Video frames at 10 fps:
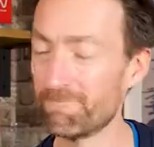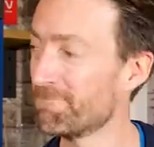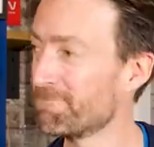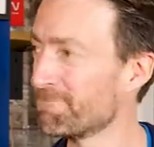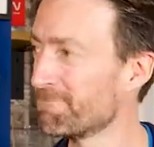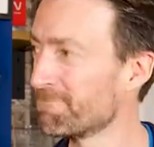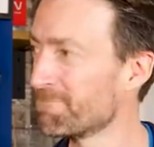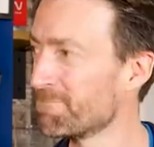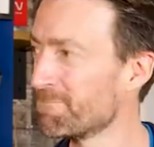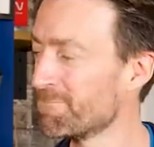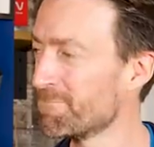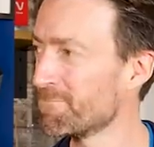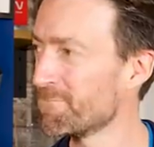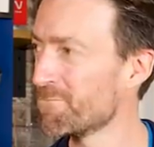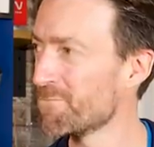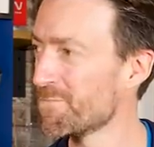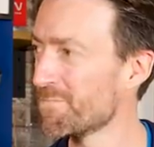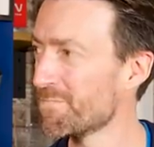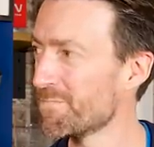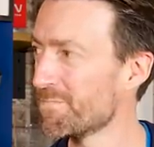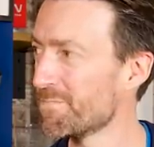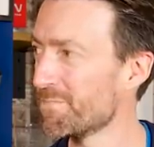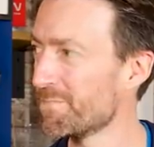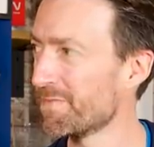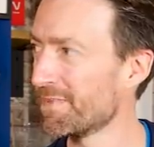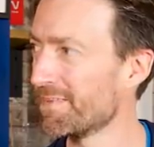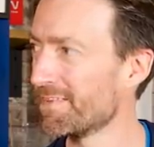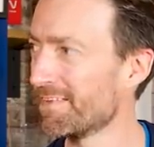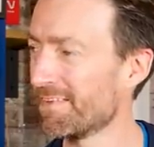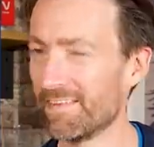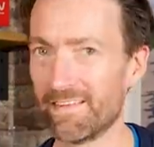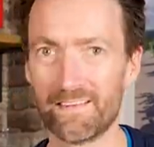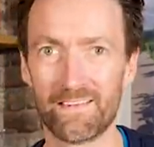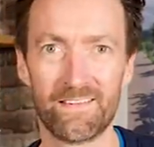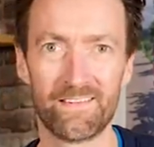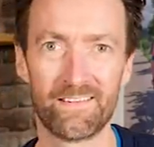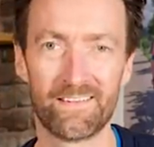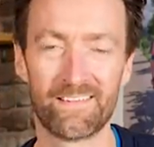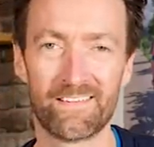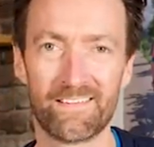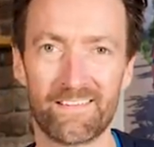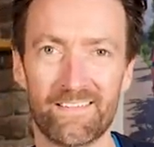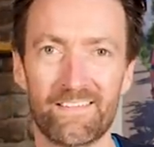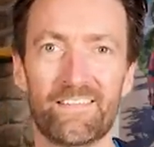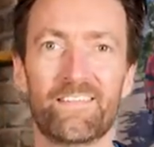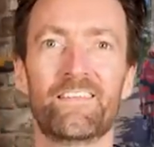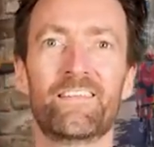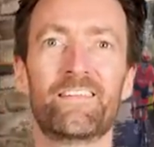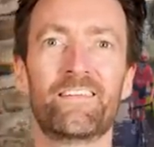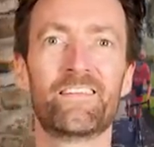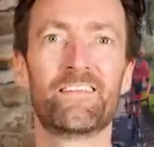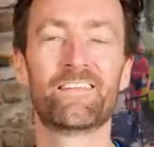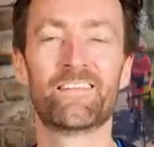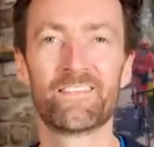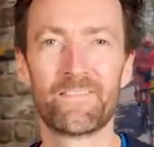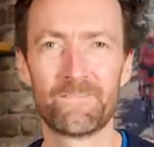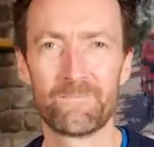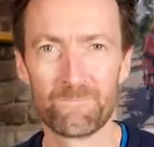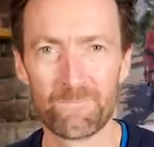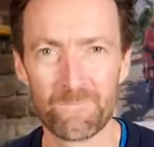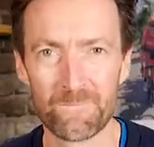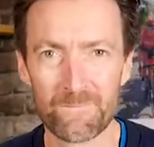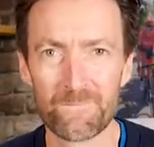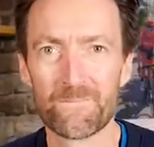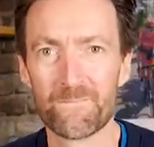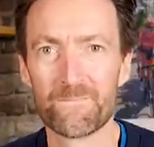No words are spoken by the person on screen.